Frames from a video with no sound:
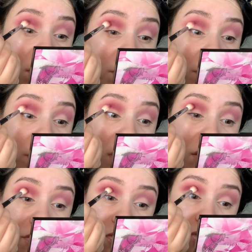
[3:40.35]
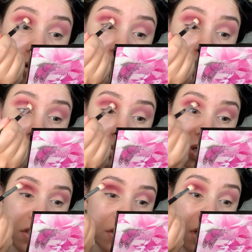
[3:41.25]
But of course,
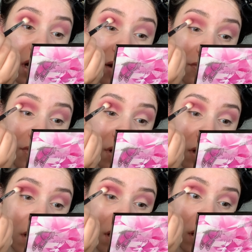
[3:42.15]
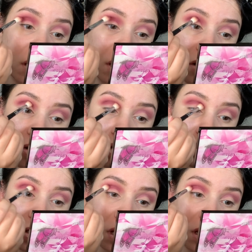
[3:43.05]
once you have all the
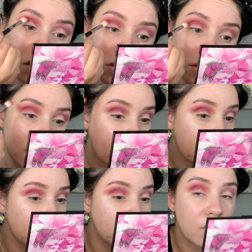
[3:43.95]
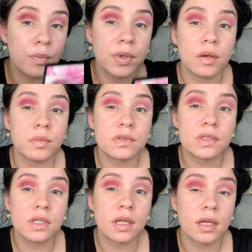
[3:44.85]
colors together, you won't be able to
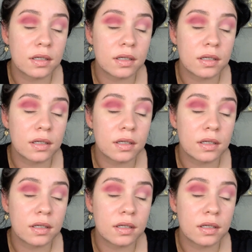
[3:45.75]
see that.